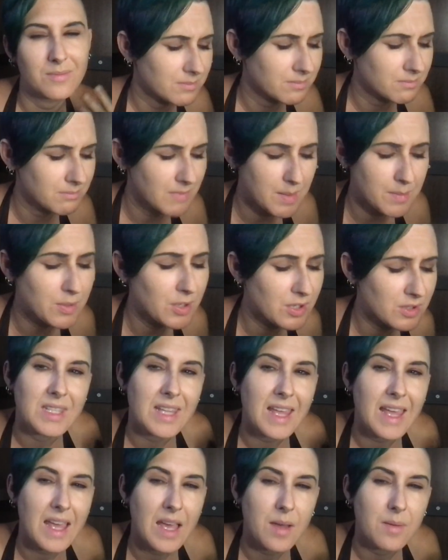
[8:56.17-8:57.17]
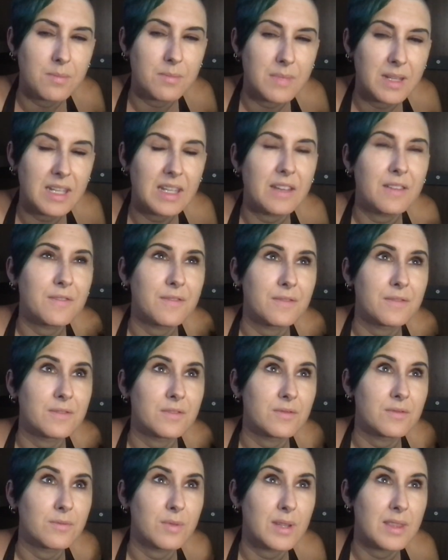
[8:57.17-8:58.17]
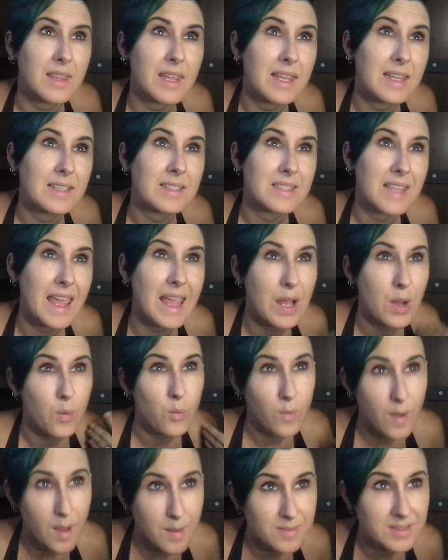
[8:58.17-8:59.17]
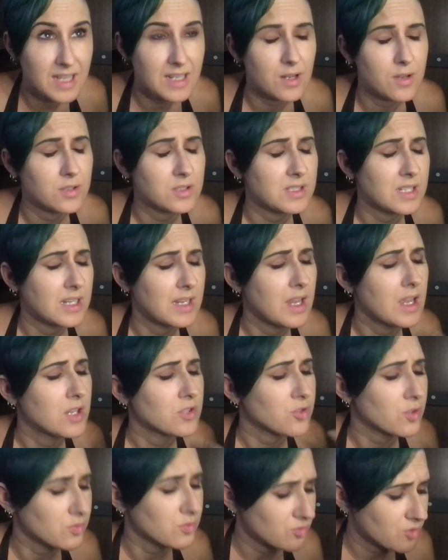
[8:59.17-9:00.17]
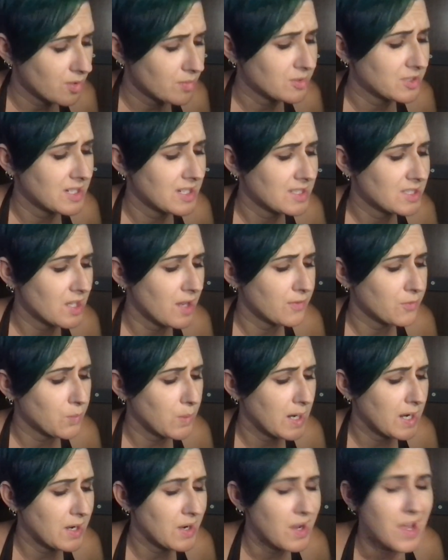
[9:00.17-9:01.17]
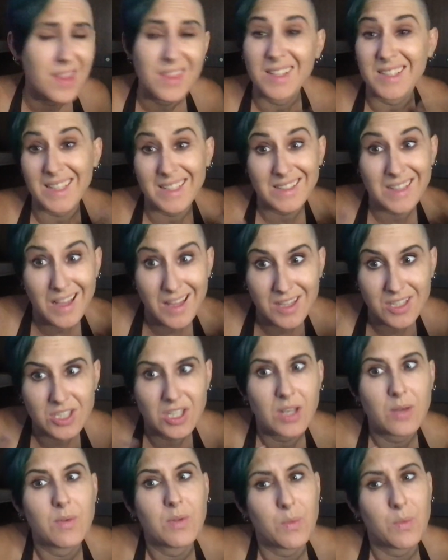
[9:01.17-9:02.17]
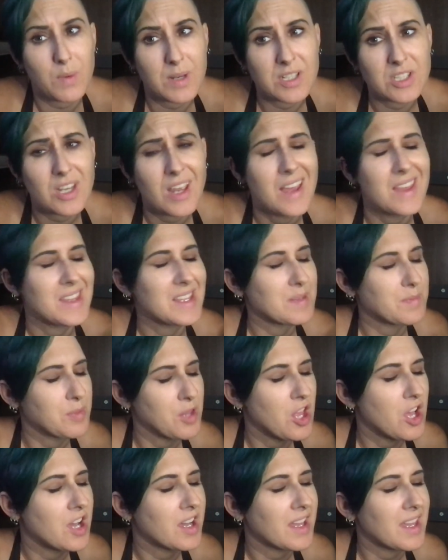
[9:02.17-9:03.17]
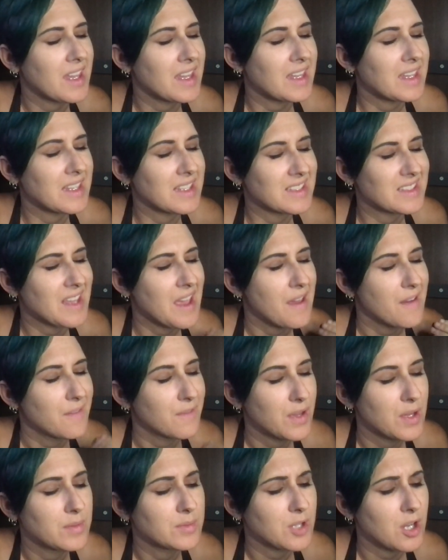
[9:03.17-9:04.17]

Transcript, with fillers: members that help me with things like website hosting, transcriptioning software, the technology with which this blog is filmed